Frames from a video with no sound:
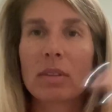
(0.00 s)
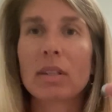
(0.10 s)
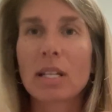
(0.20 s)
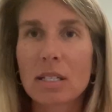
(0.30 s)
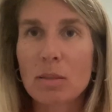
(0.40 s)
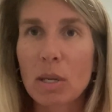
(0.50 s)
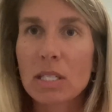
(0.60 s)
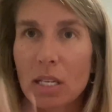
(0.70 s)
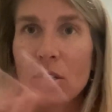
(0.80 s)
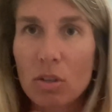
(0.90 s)
That doesn't make
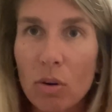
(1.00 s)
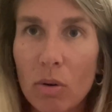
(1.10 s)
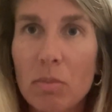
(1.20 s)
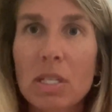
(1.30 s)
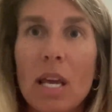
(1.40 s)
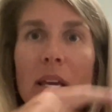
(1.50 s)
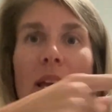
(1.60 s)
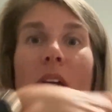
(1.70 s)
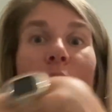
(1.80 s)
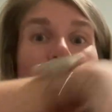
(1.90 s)
sense. You know what I'm saying?
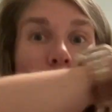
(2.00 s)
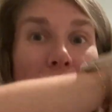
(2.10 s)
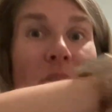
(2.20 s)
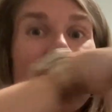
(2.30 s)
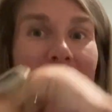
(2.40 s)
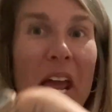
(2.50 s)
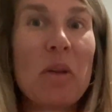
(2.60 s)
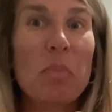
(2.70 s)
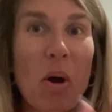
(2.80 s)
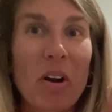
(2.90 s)
The rounded
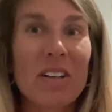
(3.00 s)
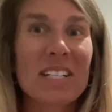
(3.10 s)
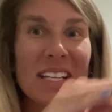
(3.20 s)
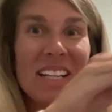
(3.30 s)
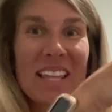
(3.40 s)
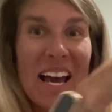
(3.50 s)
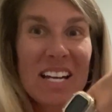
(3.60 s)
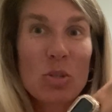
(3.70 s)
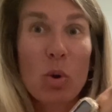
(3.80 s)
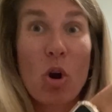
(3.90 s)
end part, that
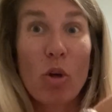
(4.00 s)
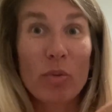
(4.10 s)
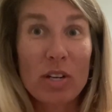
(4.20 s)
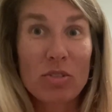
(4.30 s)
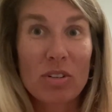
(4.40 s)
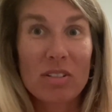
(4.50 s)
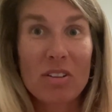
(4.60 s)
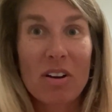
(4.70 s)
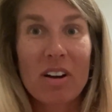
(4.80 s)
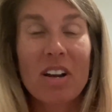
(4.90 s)
is where all the restaurants
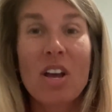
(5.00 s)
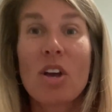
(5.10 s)
are.